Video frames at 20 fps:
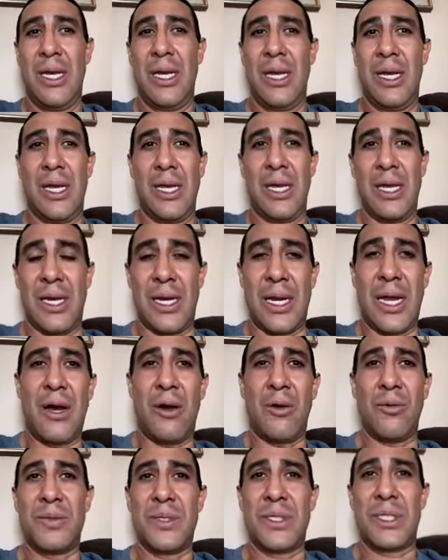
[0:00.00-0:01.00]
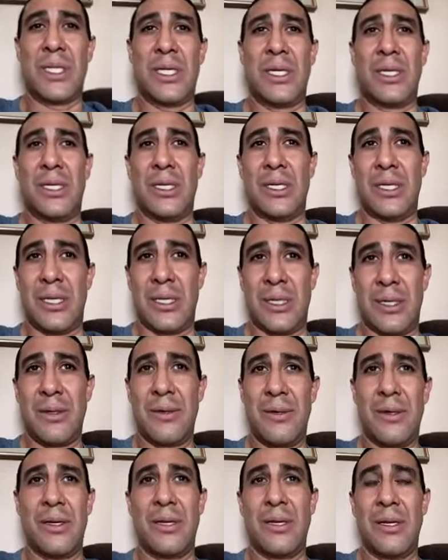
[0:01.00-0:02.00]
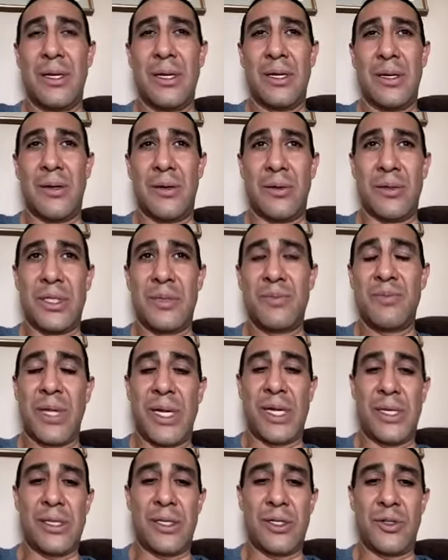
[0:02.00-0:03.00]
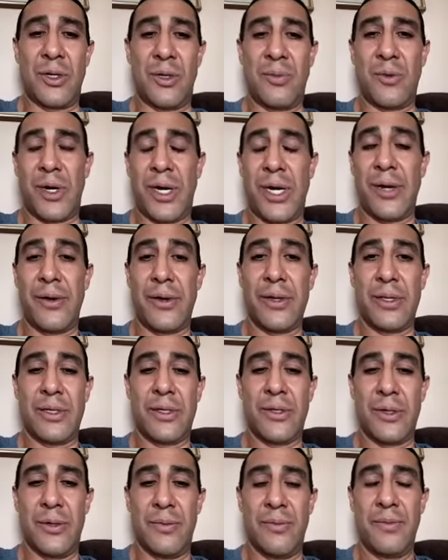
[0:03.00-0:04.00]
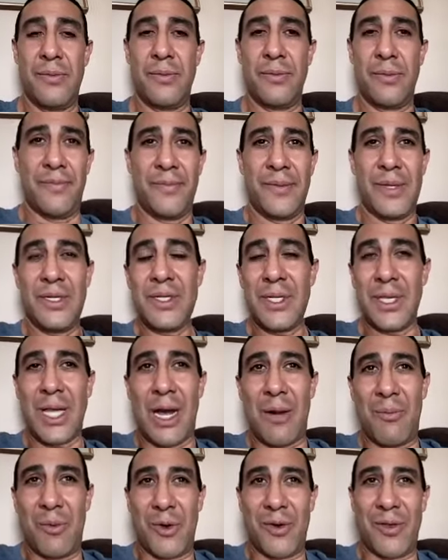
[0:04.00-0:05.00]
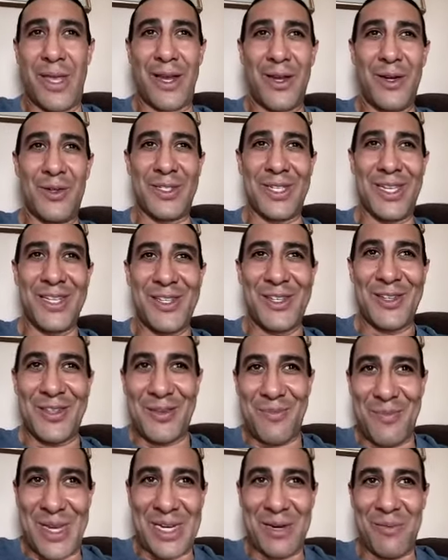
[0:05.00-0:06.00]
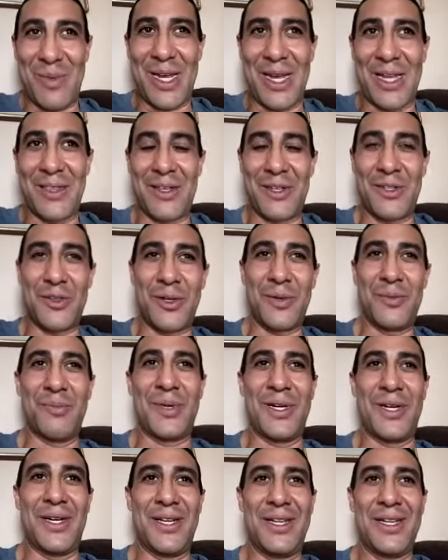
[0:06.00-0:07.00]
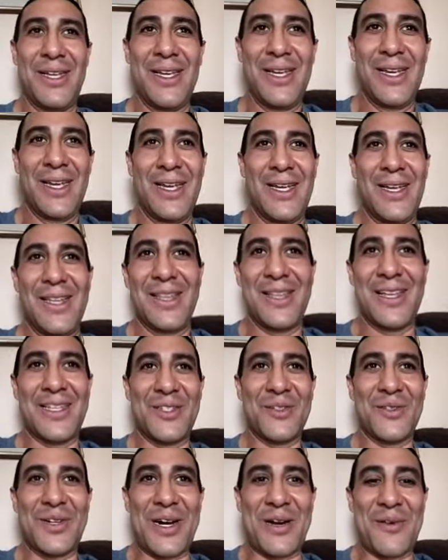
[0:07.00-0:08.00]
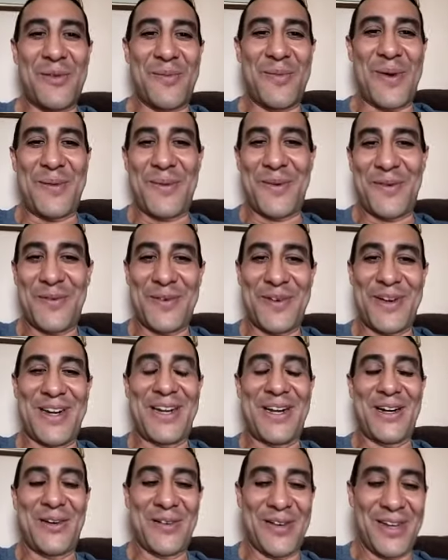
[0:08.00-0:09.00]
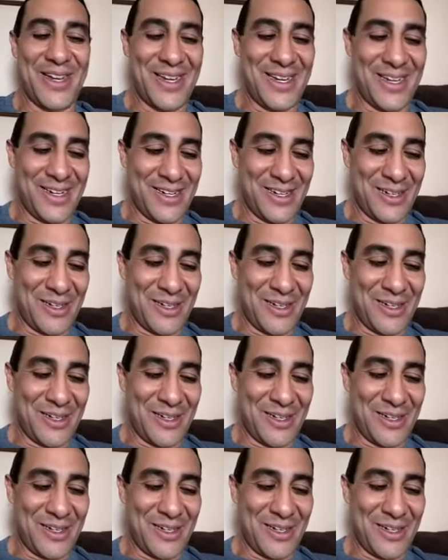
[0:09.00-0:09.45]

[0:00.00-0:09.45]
it helps in, just playing the drum or hearing the drum. There's a lot more that goes into the meaning behind the drum, but that's what I remember for now. And